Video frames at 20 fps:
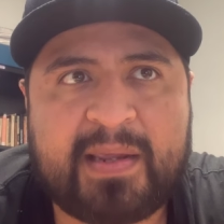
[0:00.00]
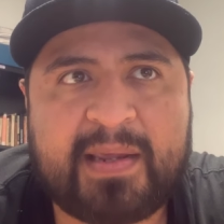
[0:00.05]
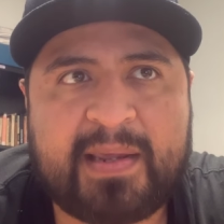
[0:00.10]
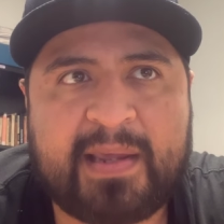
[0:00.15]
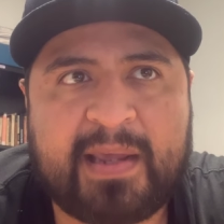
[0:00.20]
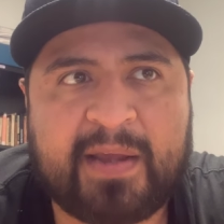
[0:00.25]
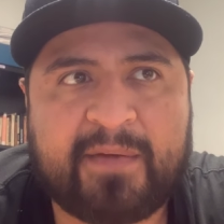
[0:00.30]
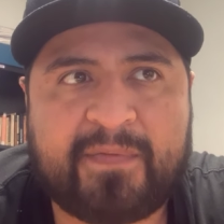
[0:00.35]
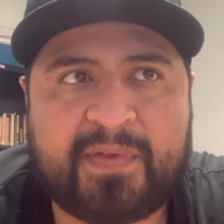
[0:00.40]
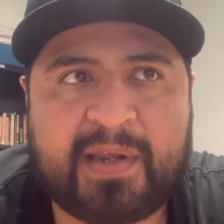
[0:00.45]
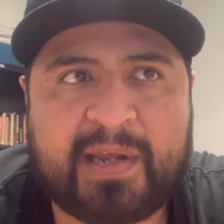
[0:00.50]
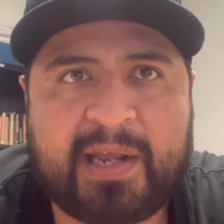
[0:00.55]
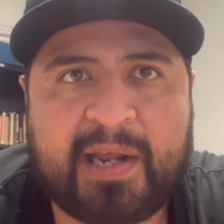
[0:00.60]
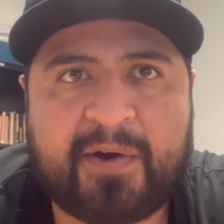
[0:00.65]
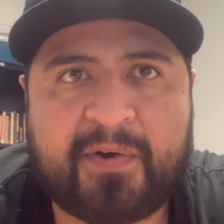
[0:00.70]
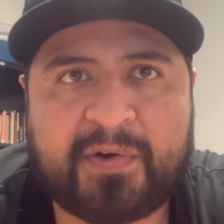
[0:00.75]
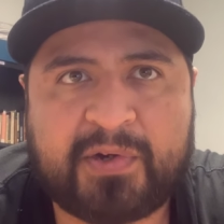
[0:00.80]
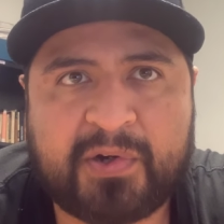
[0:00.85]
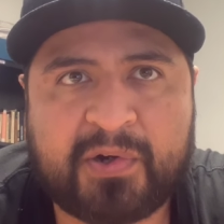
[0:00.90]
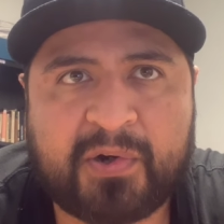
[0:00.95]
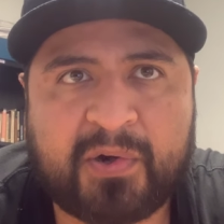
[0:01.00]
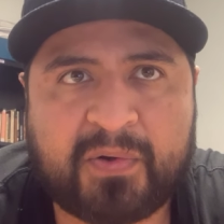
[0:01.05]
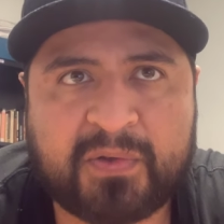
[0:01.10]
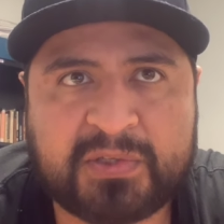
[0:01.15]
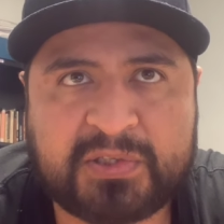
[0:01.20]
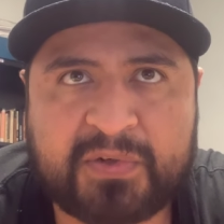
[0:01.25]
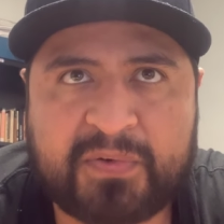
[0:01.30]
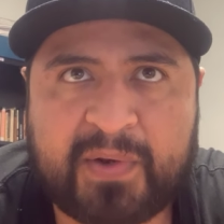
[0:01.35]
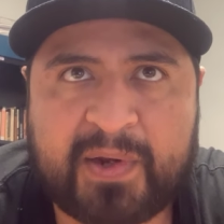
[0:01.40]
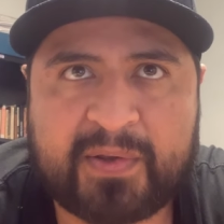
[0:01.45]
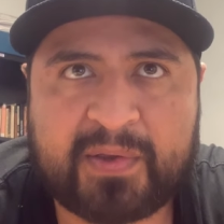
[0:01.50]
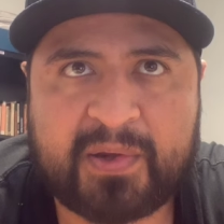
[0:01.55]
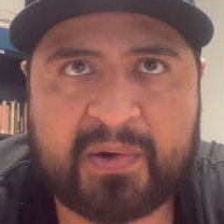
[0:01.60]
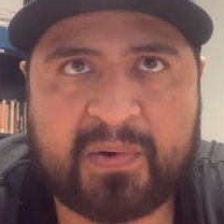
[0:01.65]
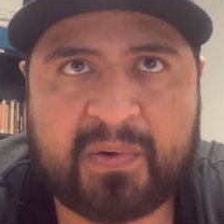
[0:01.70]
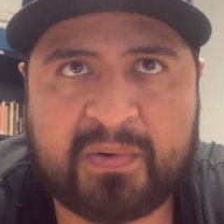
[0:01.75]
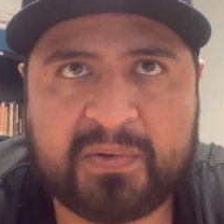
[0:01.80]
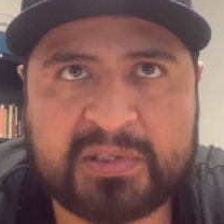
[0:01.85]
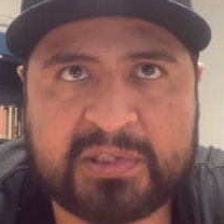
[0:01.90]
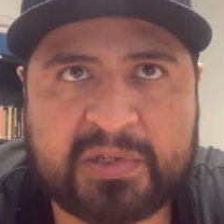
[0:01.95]
if the character goes throughout the
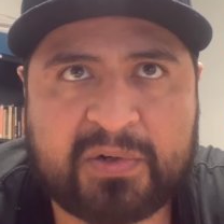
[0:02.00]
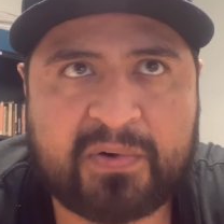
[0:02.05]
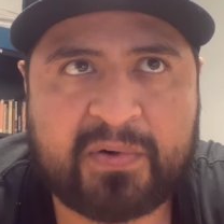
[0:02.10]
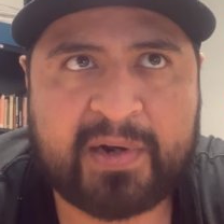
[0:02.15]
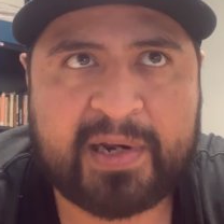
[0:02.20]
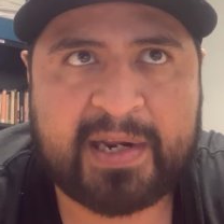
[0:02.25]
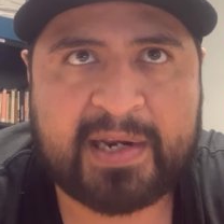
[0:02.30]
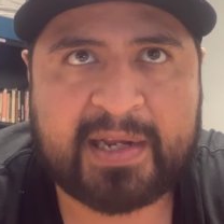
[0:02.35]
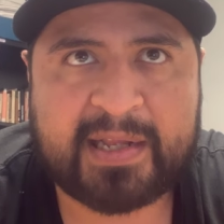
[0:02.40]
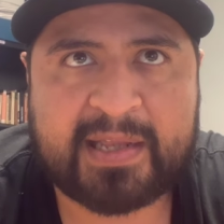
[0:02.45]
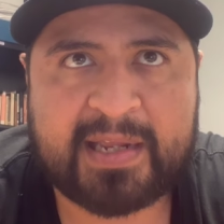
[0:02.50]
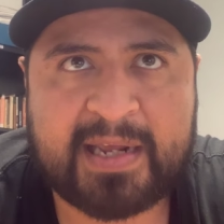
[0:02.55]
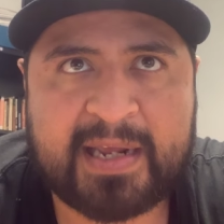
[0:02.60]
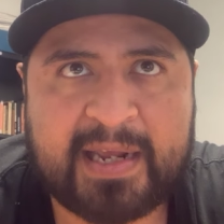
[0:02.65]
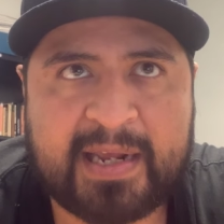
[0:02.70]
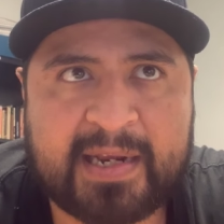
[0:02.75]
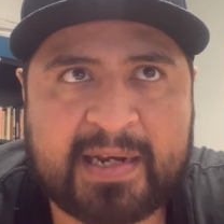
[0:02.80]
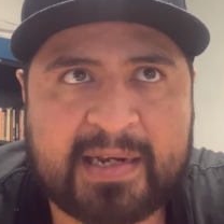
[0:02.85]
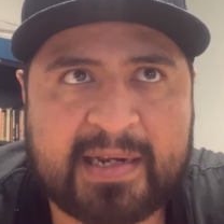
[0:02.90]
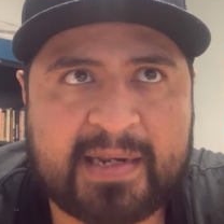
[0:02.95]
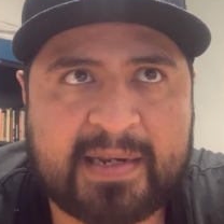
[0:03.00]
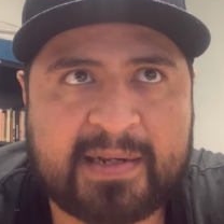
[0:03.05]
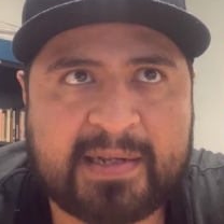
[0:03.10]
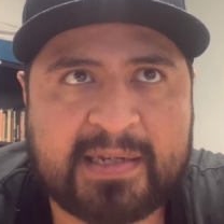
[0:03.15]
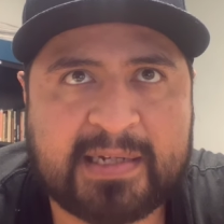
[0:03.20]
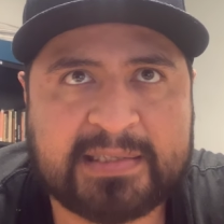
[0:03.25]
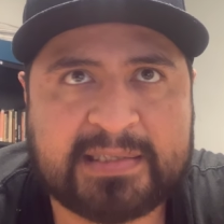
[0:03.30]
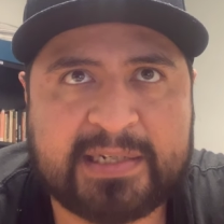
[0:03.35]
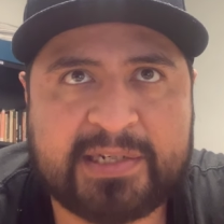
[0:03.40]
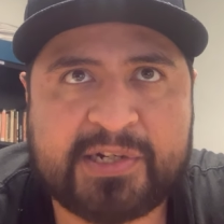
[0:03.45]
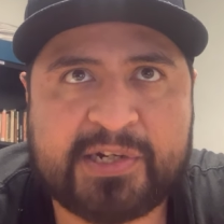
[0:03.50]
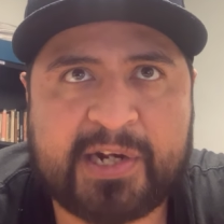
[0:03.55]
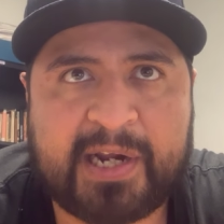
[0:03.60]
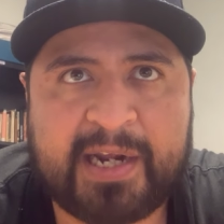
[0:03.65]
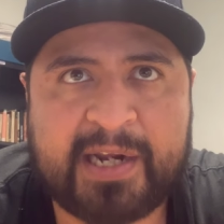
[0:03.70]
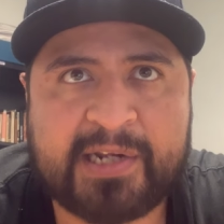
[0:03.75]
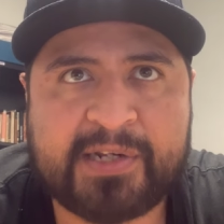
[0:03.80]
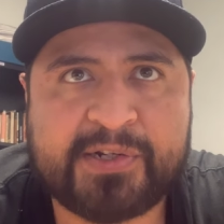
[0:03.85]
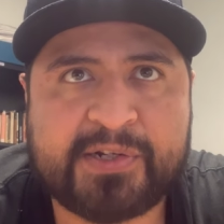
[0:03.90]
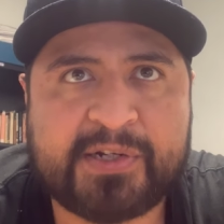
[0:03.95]
whole story and at the end doesn't
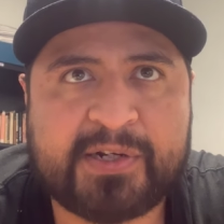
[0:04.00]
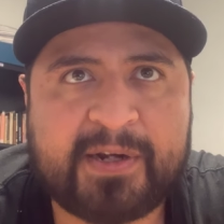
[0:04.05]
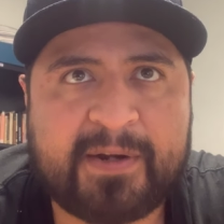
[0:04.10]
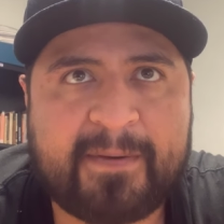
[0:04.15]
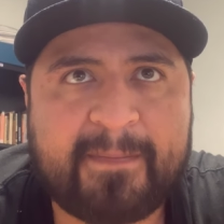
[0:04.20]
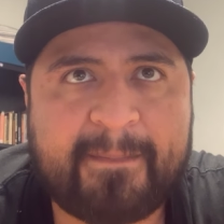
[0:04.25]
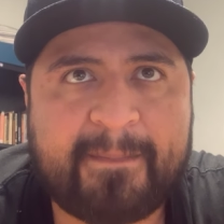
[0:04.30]
change,